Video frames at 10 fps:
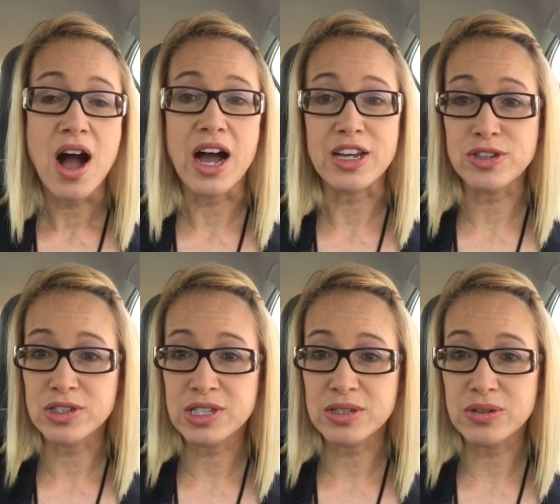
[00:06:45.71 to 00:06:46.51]
I
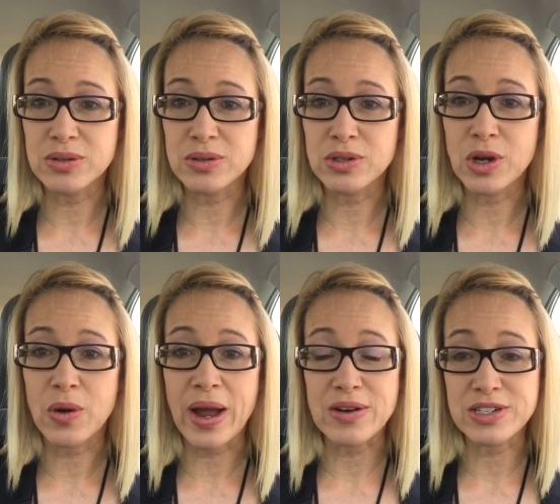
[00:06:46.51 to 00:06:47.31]
used to
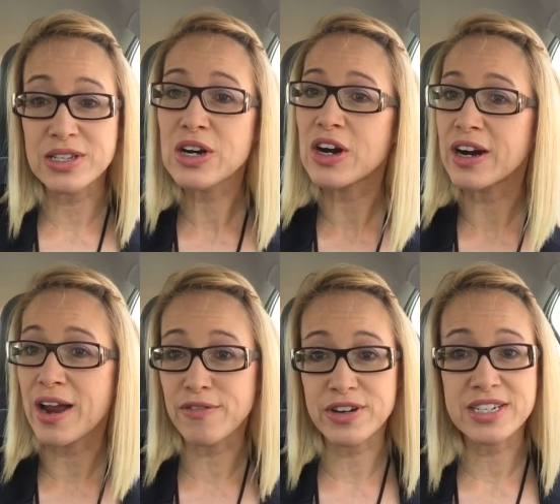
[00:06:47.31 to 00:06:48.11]
go out to the car
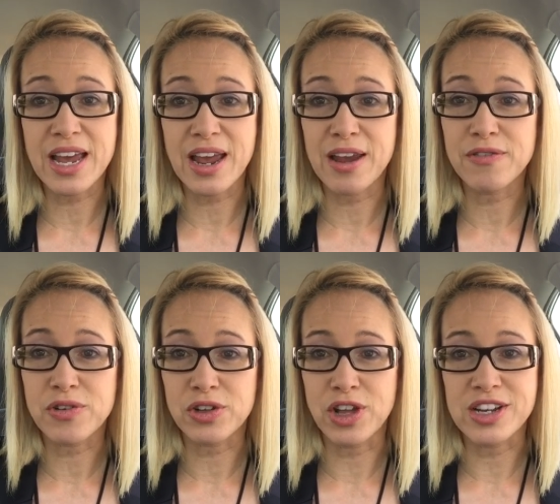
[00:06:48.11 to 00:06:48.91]
every day
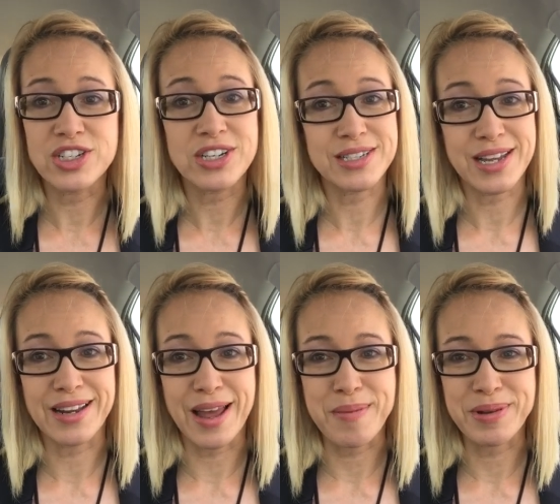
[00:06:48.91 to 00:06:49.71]
for lunch and take
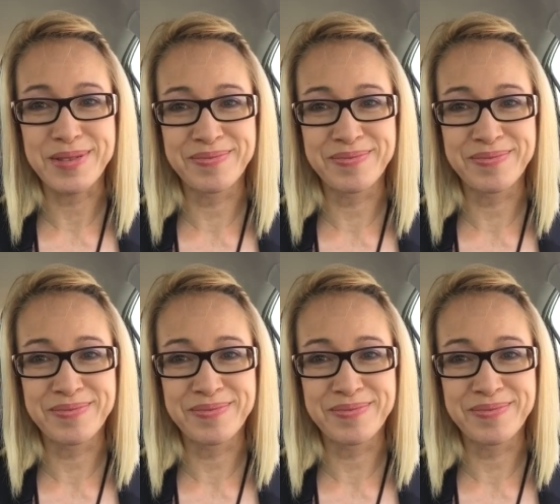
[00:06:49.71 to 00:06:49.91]
a nap.